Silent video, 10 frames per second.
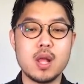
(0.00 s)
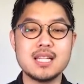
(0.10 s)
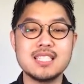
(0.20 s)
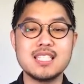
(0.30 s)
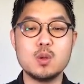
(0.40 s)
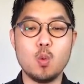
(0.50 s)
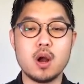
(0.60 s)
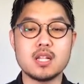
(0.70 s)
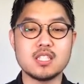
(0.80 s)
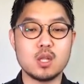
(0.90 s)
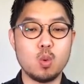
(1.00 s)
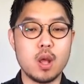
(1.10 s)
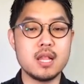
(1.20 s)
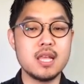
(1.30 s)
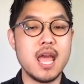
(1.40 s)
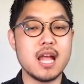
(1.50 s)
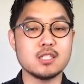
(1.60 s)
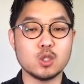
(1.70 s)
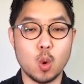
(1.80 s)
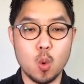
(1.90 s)
20C1 is 20,
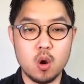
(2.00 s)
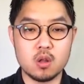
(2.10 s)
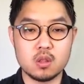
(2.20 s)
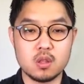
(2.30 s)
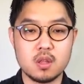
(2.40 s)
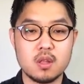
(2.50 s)
and so on.